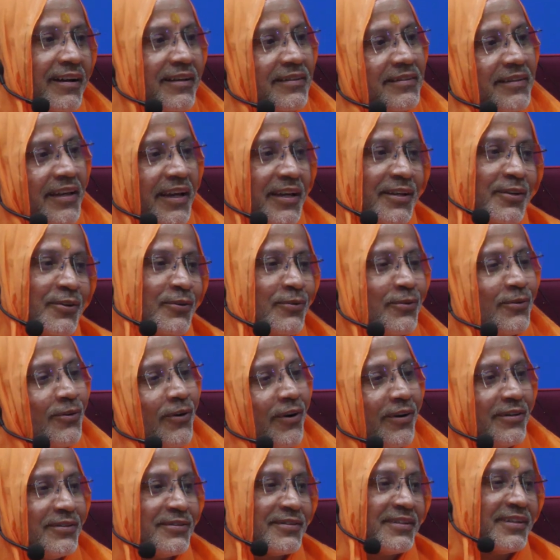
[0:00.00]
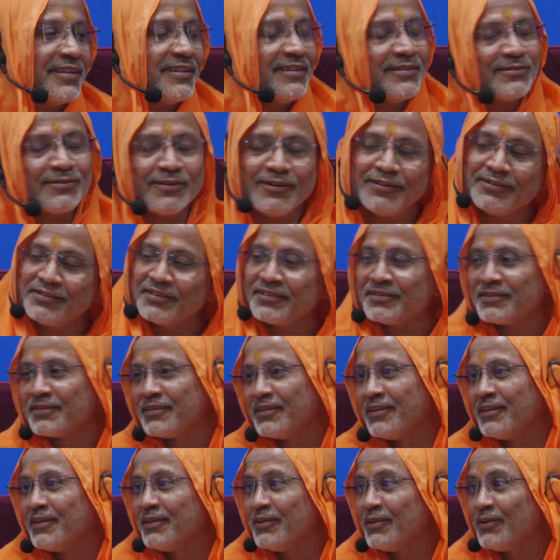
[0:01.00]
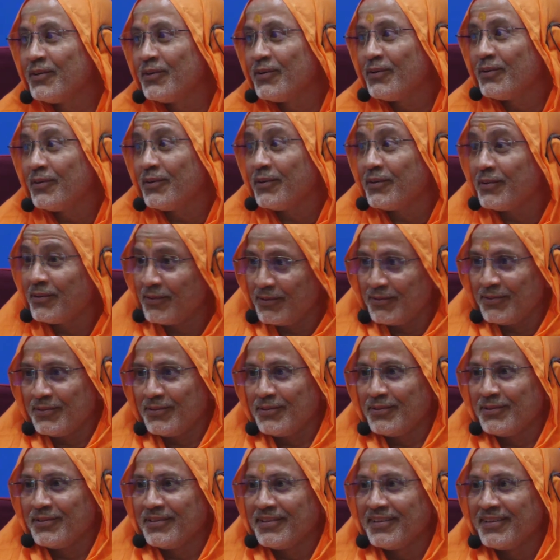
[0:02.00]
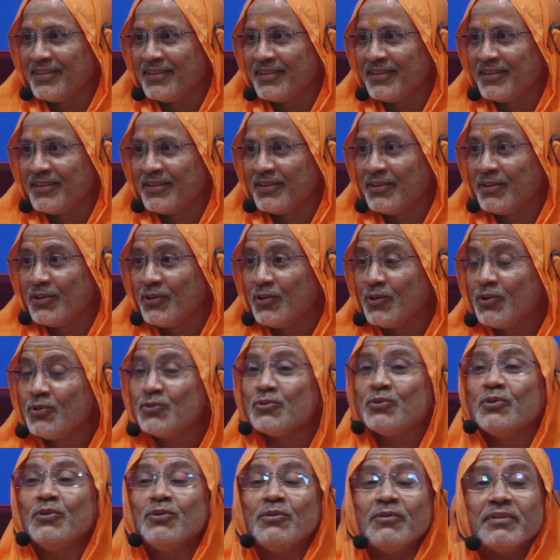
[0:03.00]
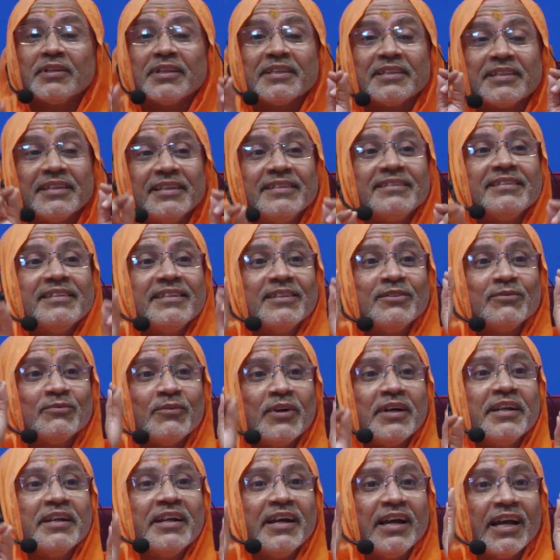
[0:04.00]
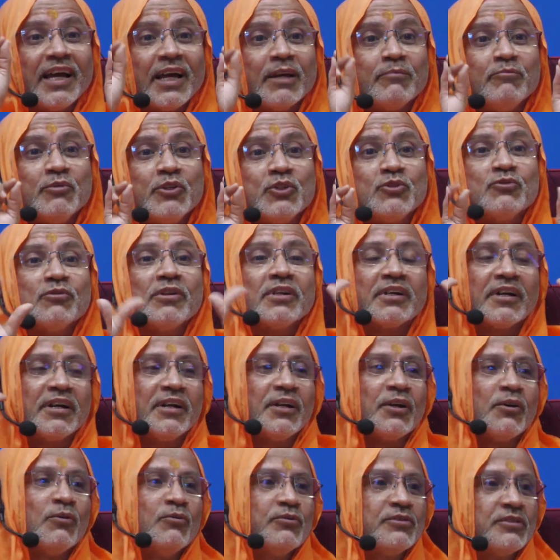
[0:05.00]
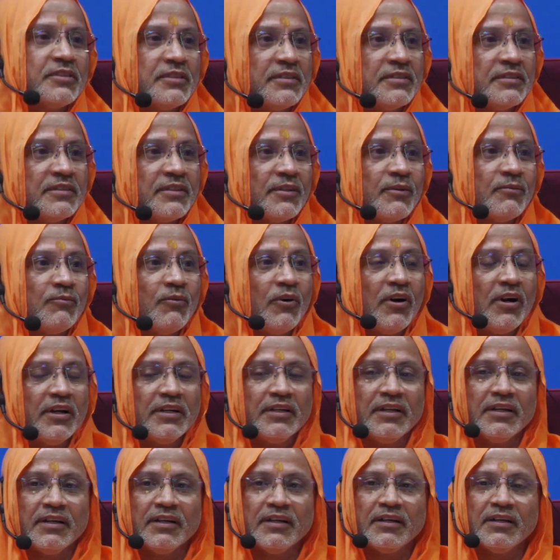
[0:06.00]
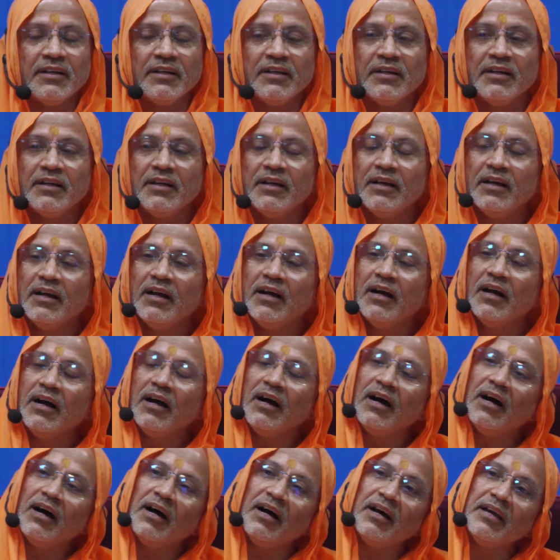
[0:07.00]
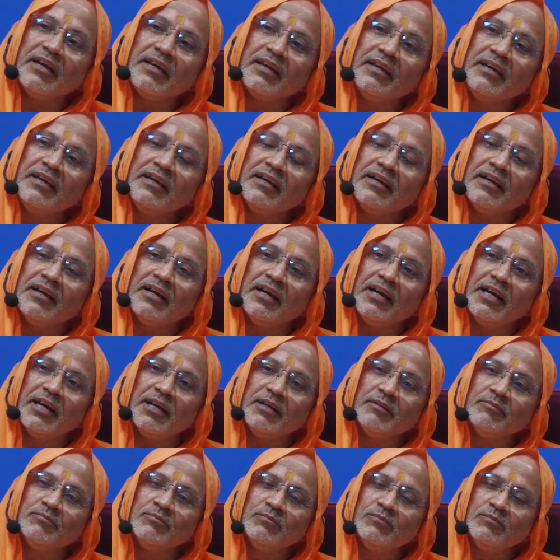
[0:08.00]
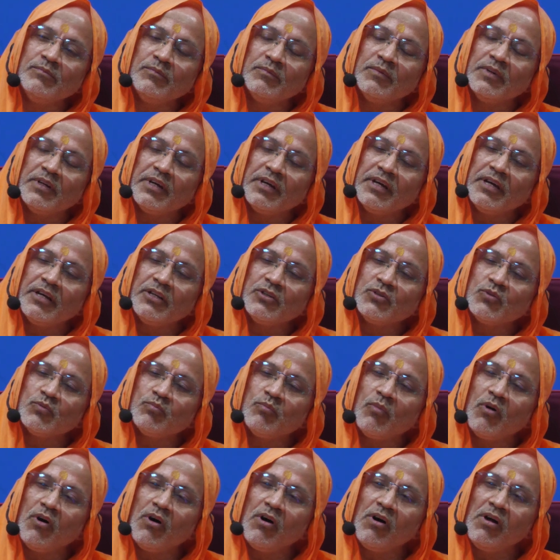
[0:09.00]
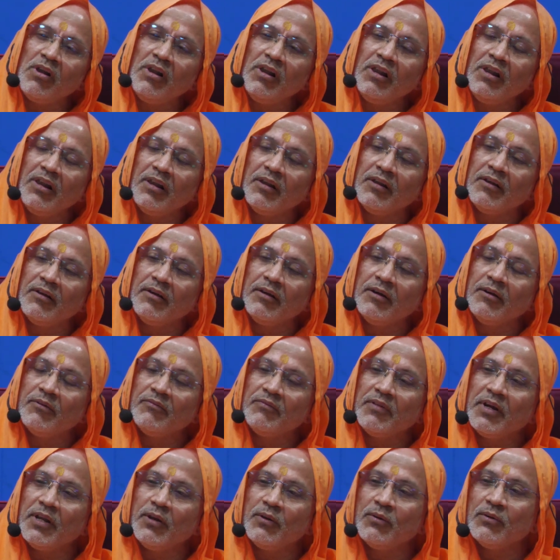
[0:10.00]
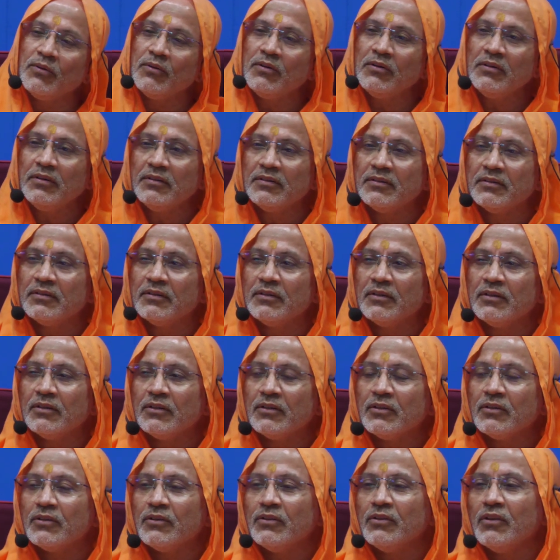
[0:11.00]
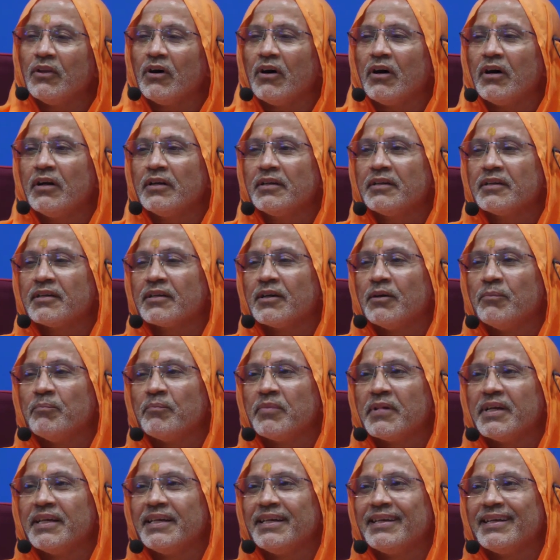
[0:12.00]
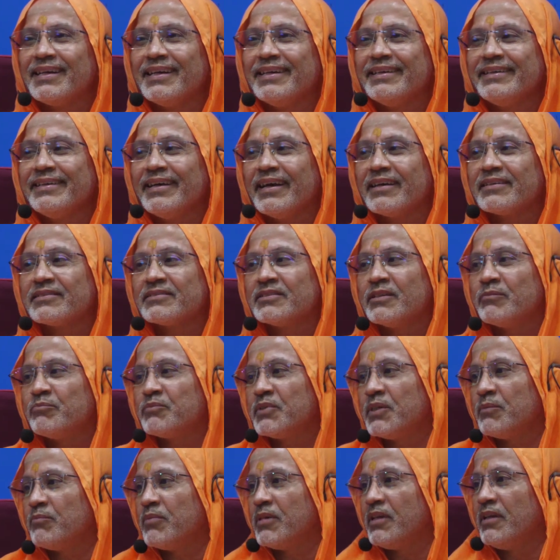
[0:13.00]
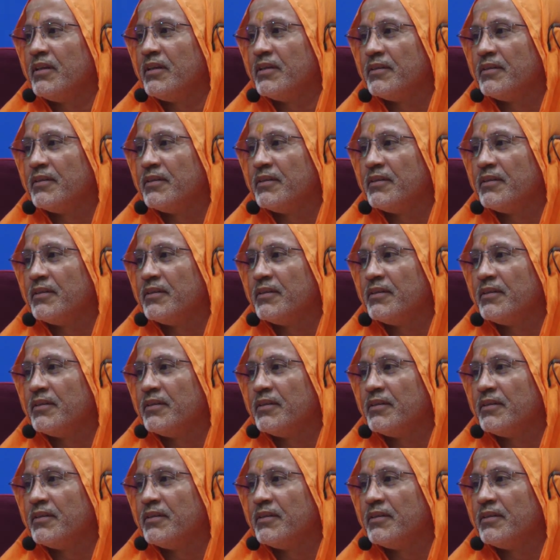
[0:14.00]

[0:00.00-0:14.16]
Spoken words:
Thank you, God's grace. All this. So, this is one habitual conclusion. What? I am a small fellow, not completely acceptable.